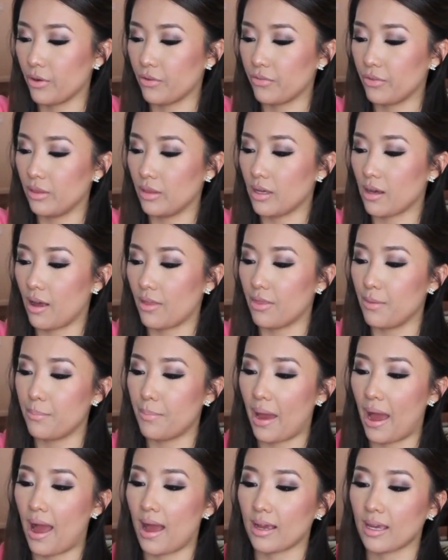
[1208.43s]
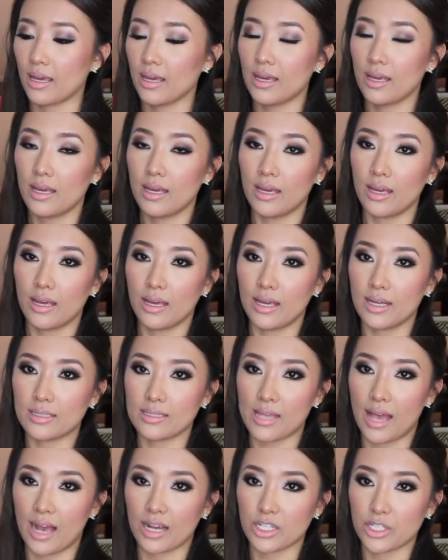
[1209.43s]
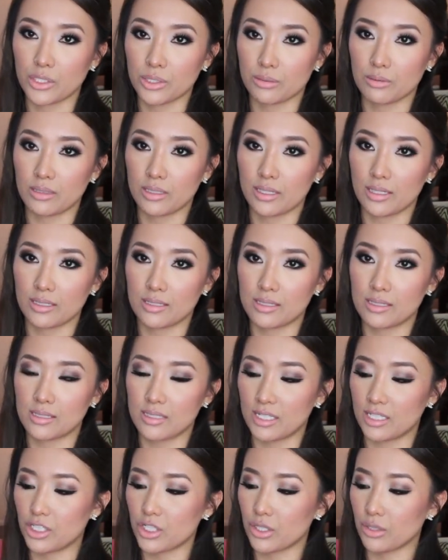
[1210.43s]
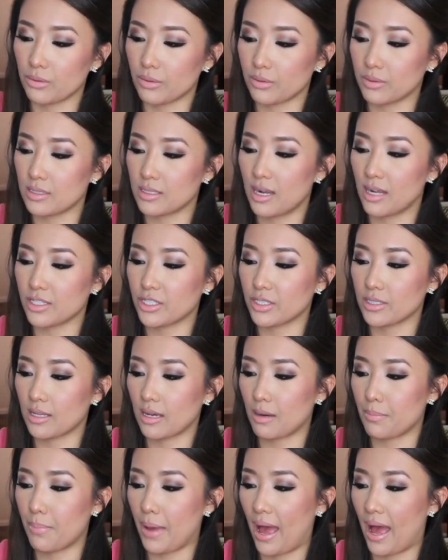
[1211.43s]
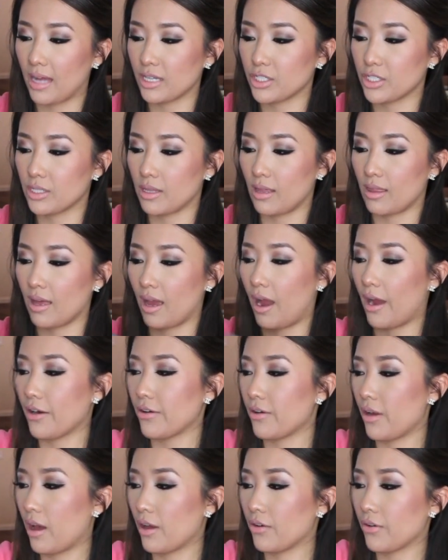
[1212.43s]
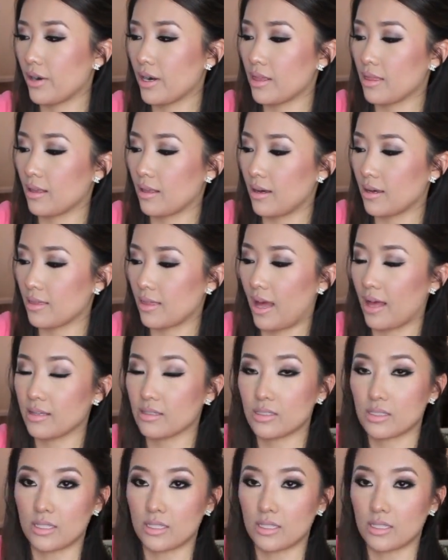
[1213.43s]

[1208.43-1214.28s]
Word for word: If you look on the back, it's actually stitched through. It's not just like a patch that they ironed on or anything like that.